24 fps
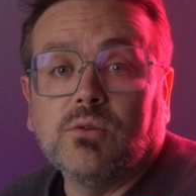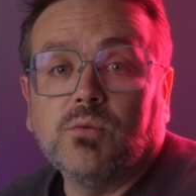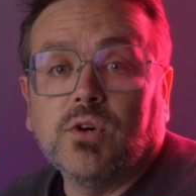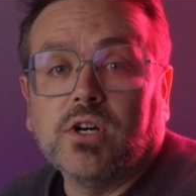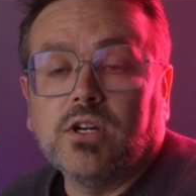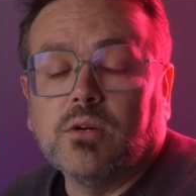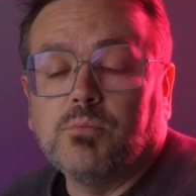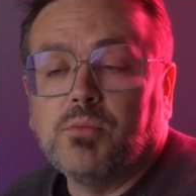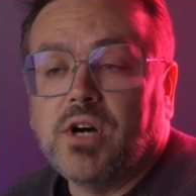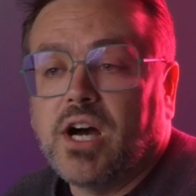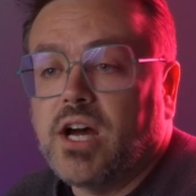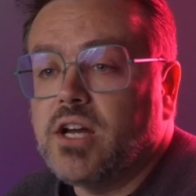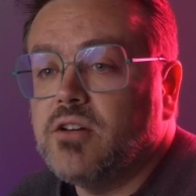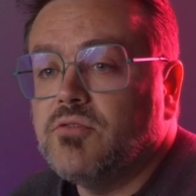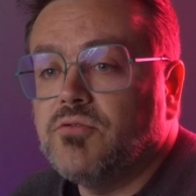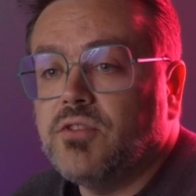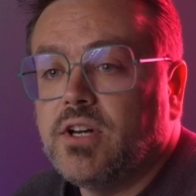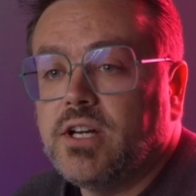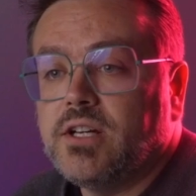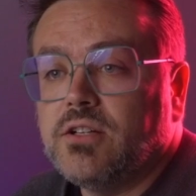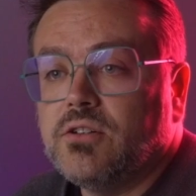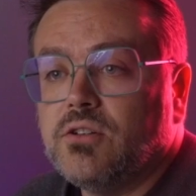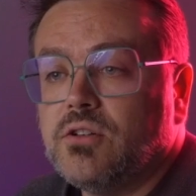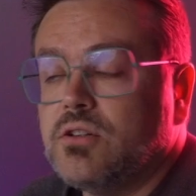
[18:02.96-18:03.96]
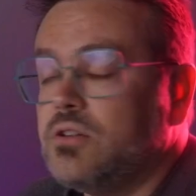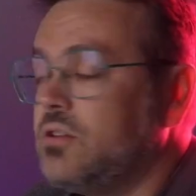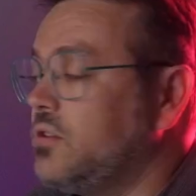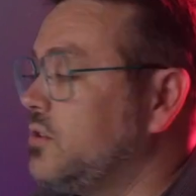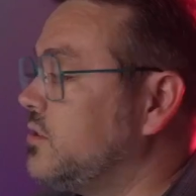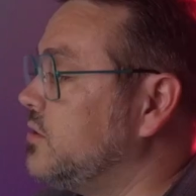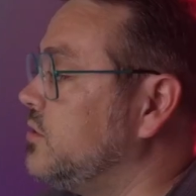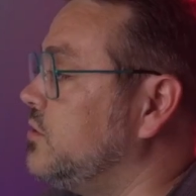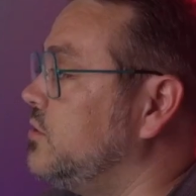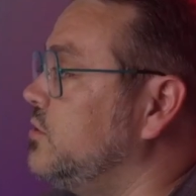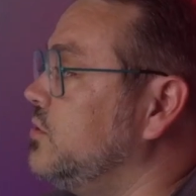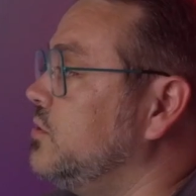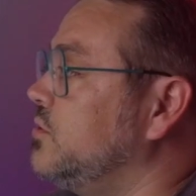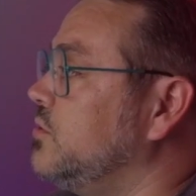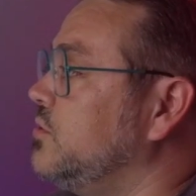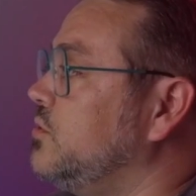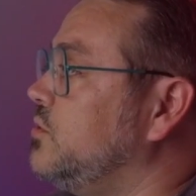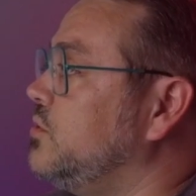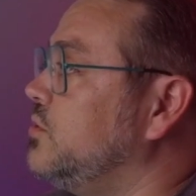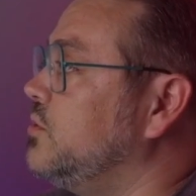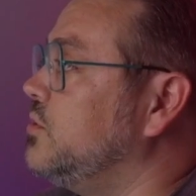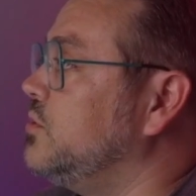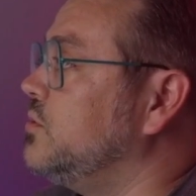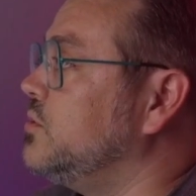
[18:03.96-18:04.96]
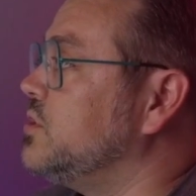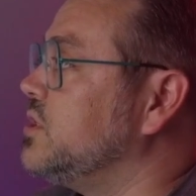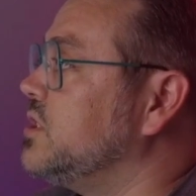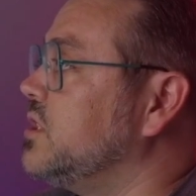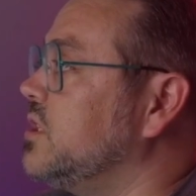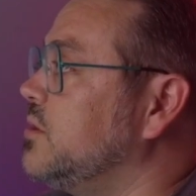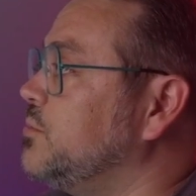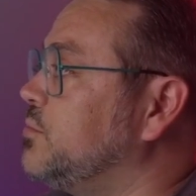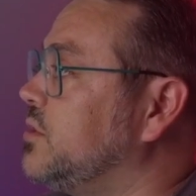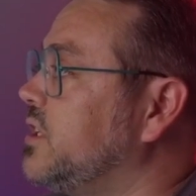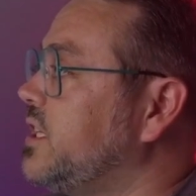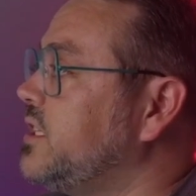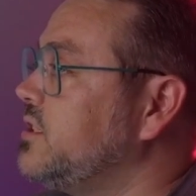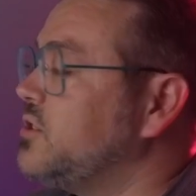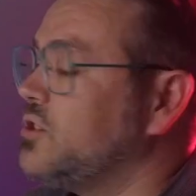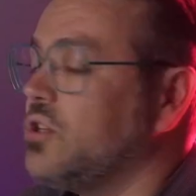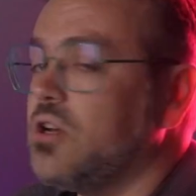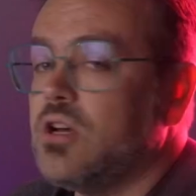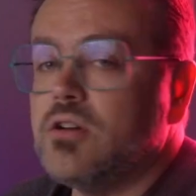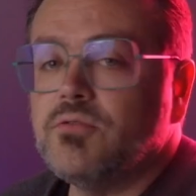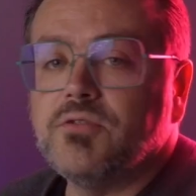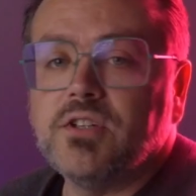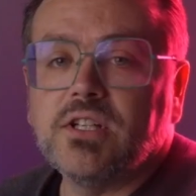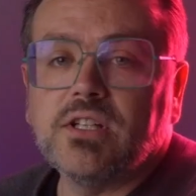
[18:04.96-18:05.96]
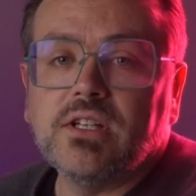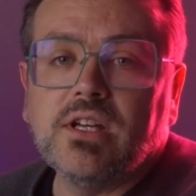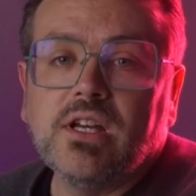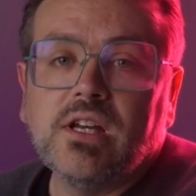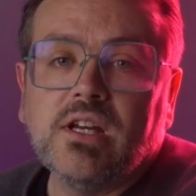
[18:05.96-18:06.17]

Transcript: want a pie finder to do some plate solving.